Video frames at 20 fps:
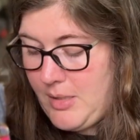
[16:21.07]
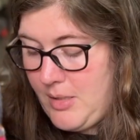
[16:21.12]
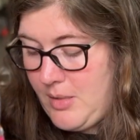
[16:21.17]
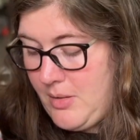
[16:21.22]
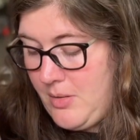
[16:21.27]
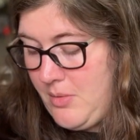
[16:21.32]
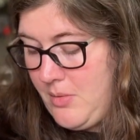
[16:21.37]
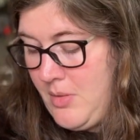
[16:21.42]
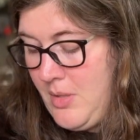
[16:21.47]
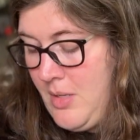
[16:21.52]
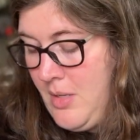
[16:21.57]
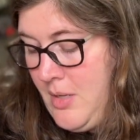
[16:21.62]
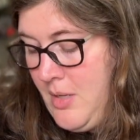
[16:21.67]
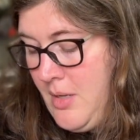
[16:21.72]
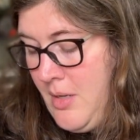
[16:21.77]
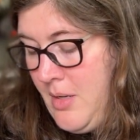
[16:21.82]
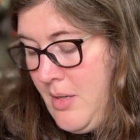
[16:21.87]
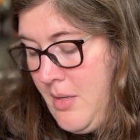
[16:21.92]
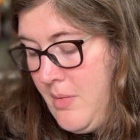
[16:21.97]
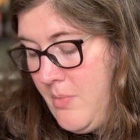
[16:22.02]
So
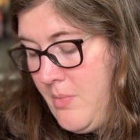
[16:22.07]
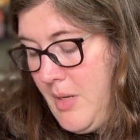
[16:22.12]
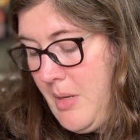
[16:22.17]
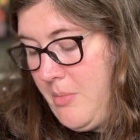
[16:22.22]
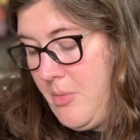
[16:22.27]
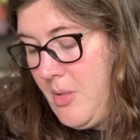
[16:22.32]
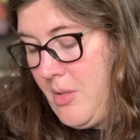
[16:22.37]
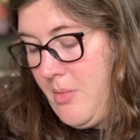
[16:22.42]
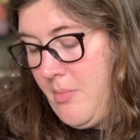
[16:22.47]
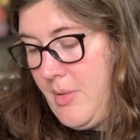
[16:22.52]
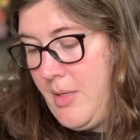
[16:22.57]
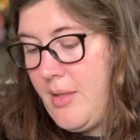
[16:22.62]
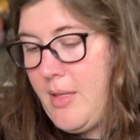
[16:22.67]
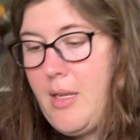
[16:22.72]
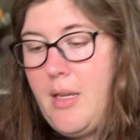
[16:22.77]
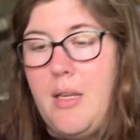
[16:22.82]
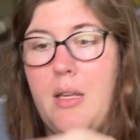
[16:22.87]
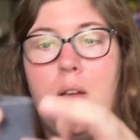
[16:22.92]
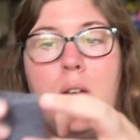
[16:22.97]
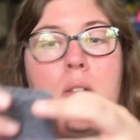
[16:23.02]
wrapped around my thing here.